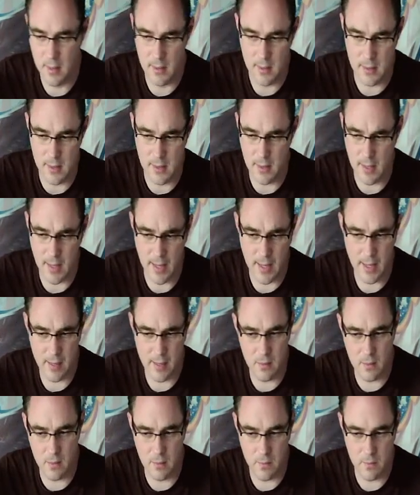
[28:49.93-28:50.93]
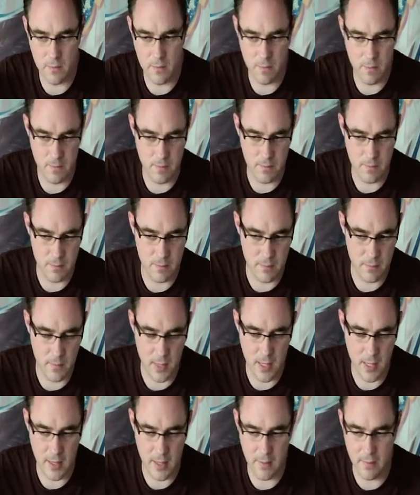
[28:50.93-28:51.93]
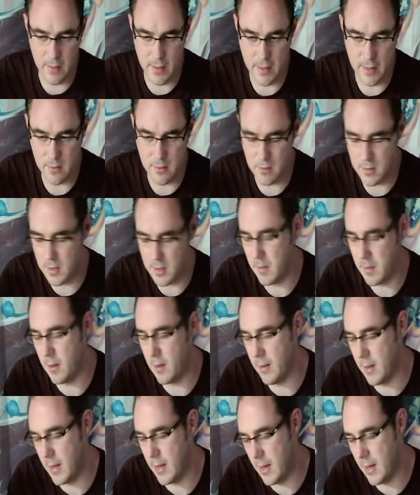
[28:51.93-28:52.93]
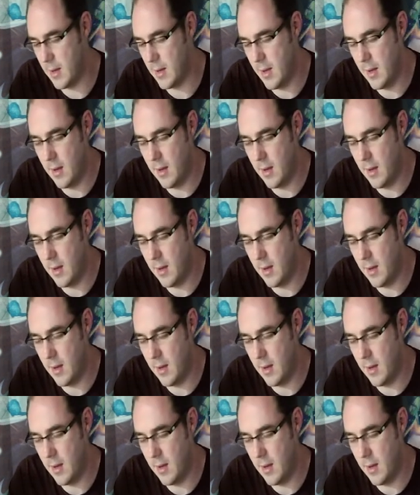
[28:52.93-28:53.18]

Is it the Hand of Lady Vita or something like that?